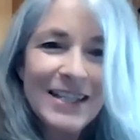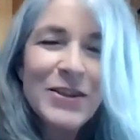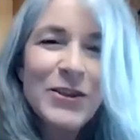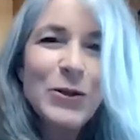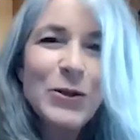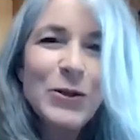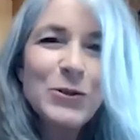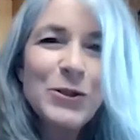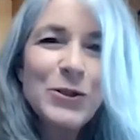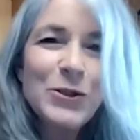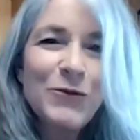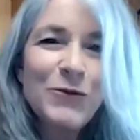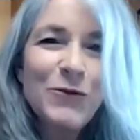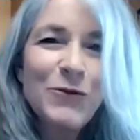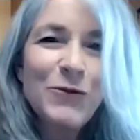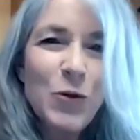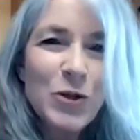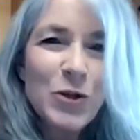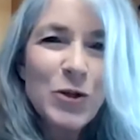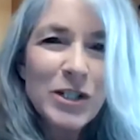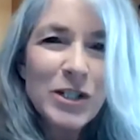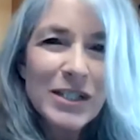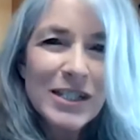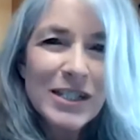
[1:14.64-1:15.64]
those
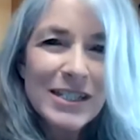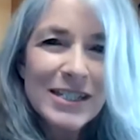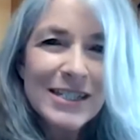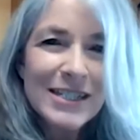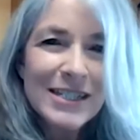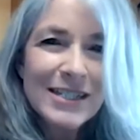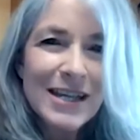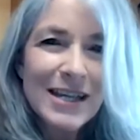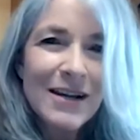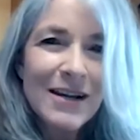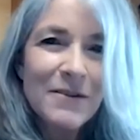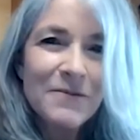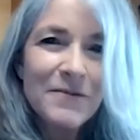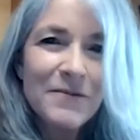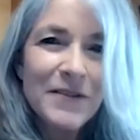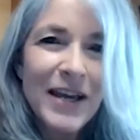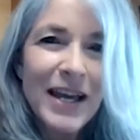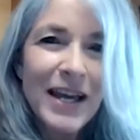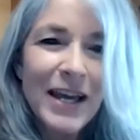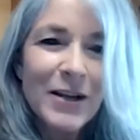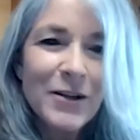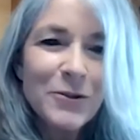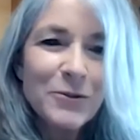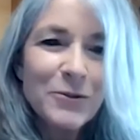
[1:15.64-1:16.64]
forces of
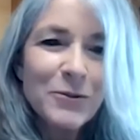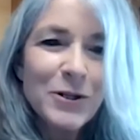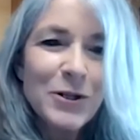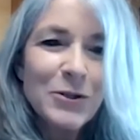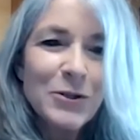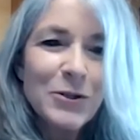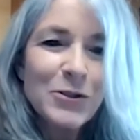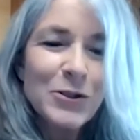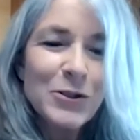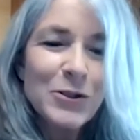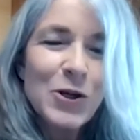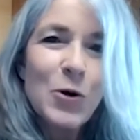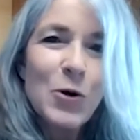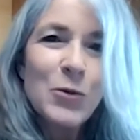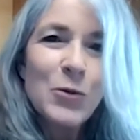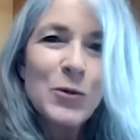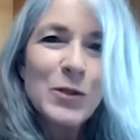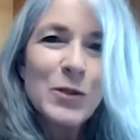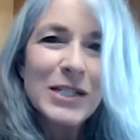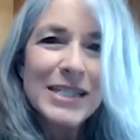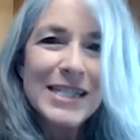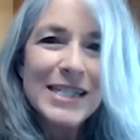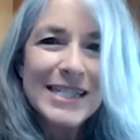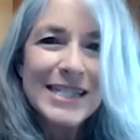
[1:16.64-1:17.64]
eros
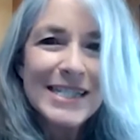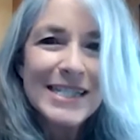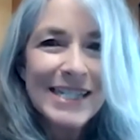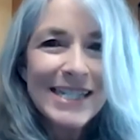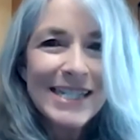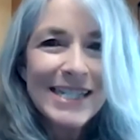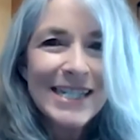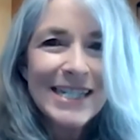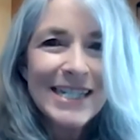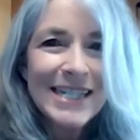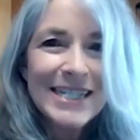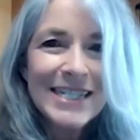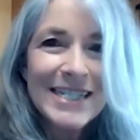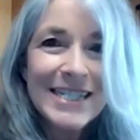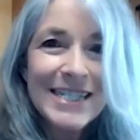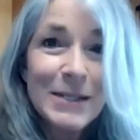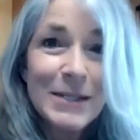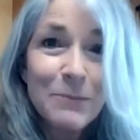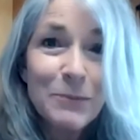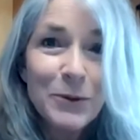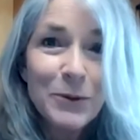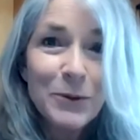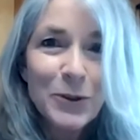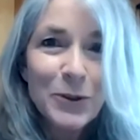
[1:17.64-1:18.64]
always seeking
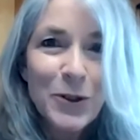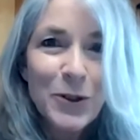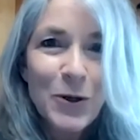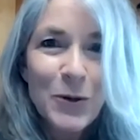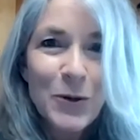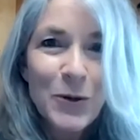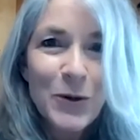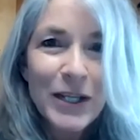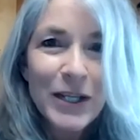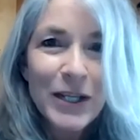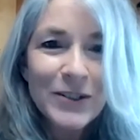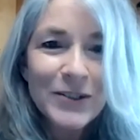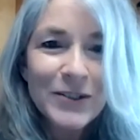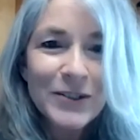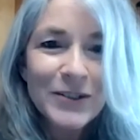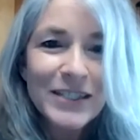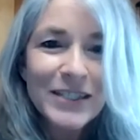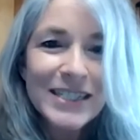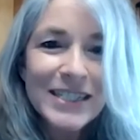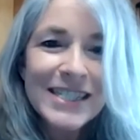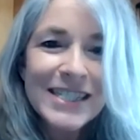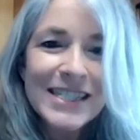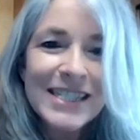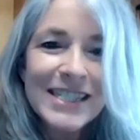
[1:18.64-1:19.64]
deeper
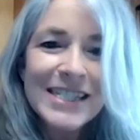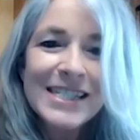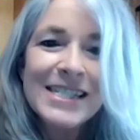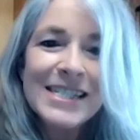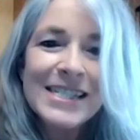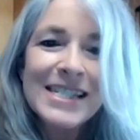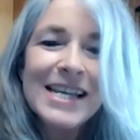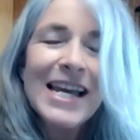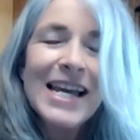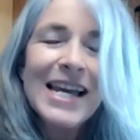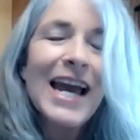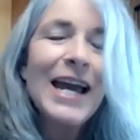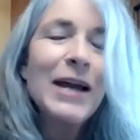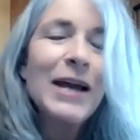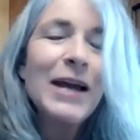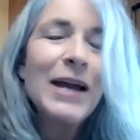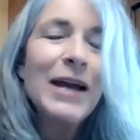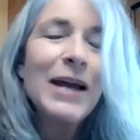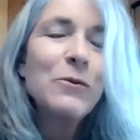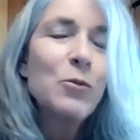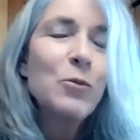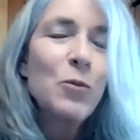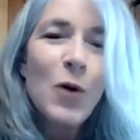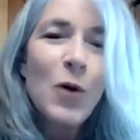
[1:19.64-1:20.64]
coherences
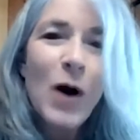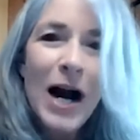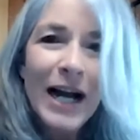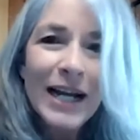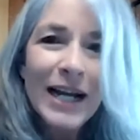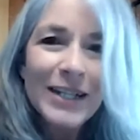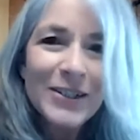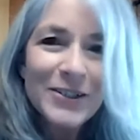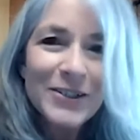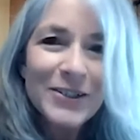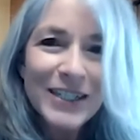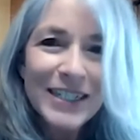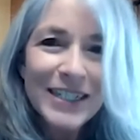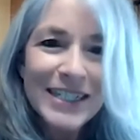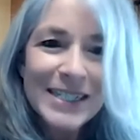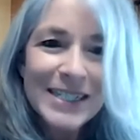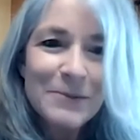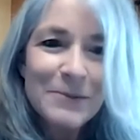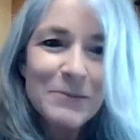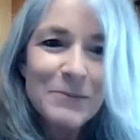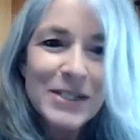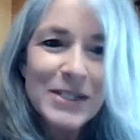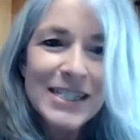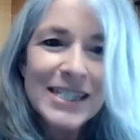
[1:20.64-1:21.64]
and wider
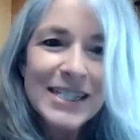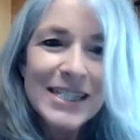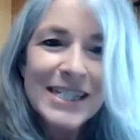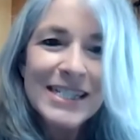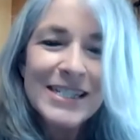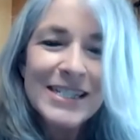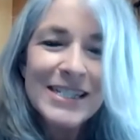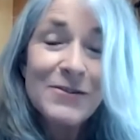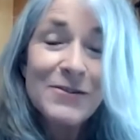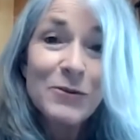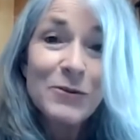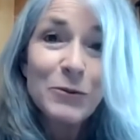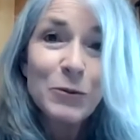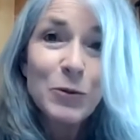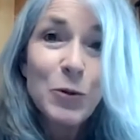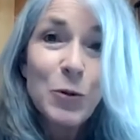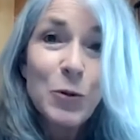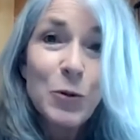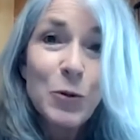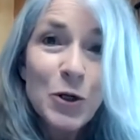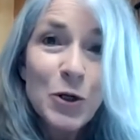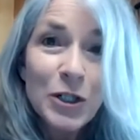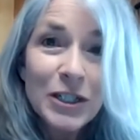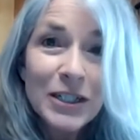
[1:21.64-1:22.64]
intimacies from
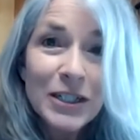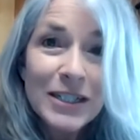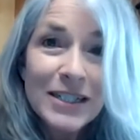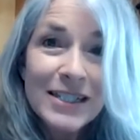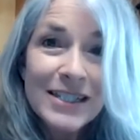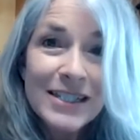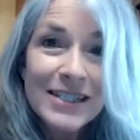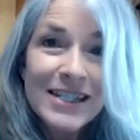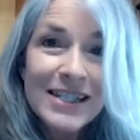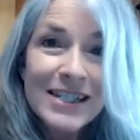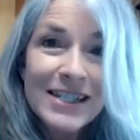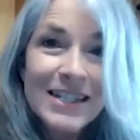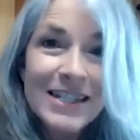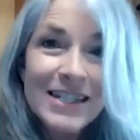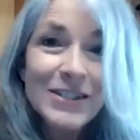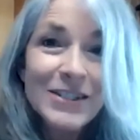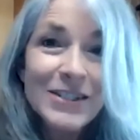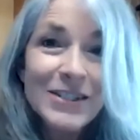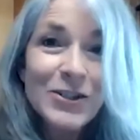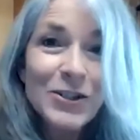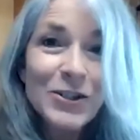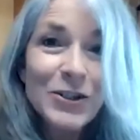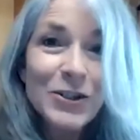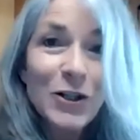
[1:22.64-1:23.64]
quarks
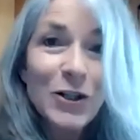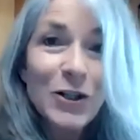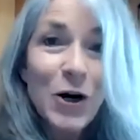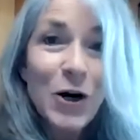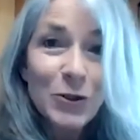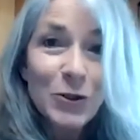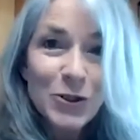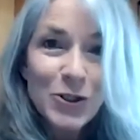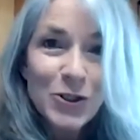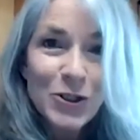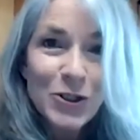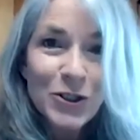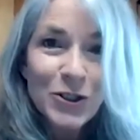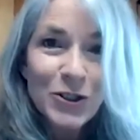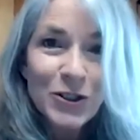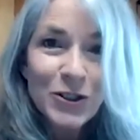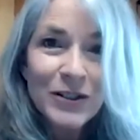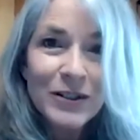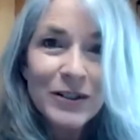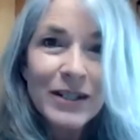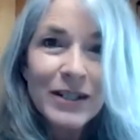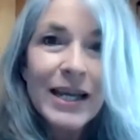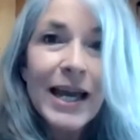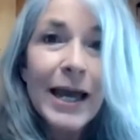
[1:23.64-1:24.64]
to
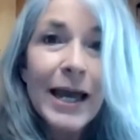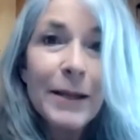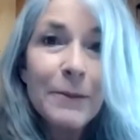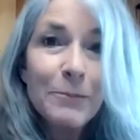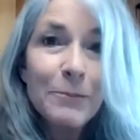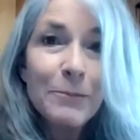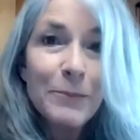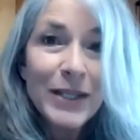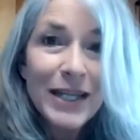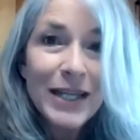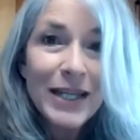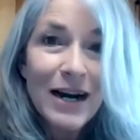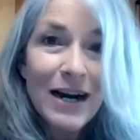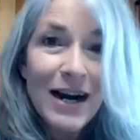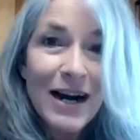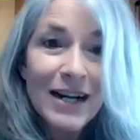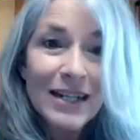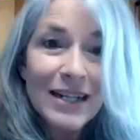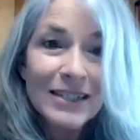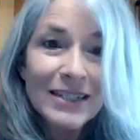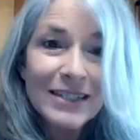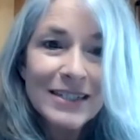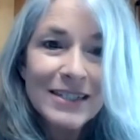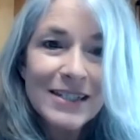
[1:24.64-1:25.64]
culture and
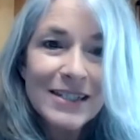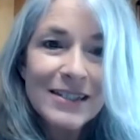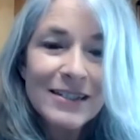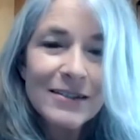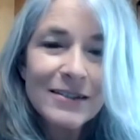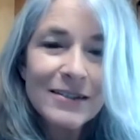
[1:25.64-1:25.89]
beyond.